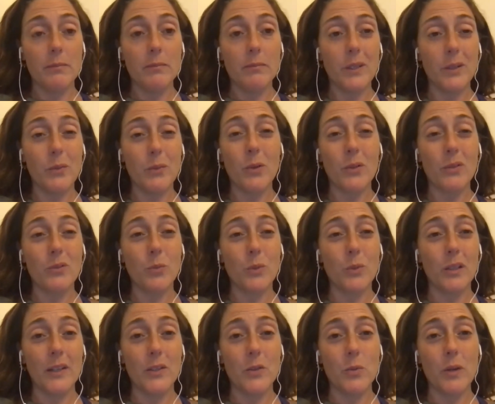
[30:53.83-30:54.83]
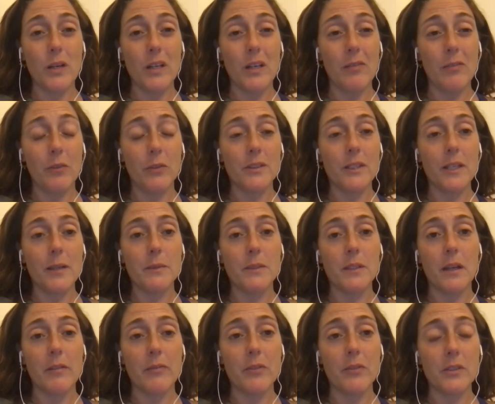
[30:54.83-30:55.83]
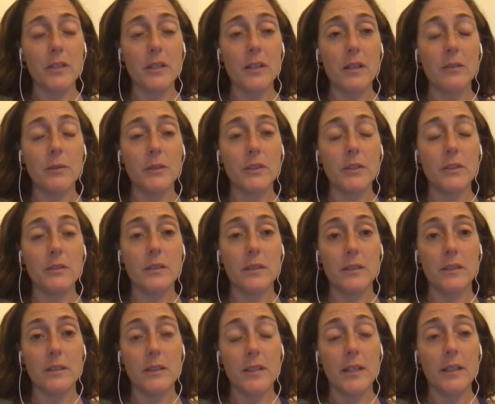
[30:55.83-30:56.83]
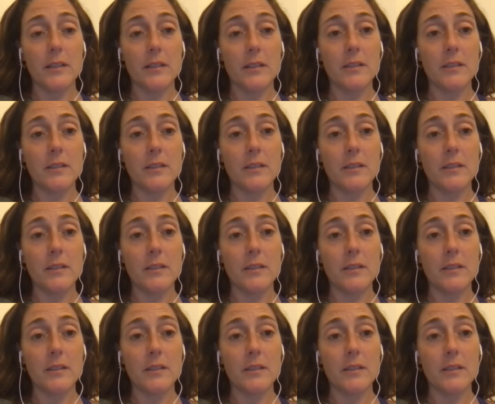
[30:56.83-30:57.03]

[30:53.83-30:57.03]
Like we're we're like twenty full-time staffers now, which is intense.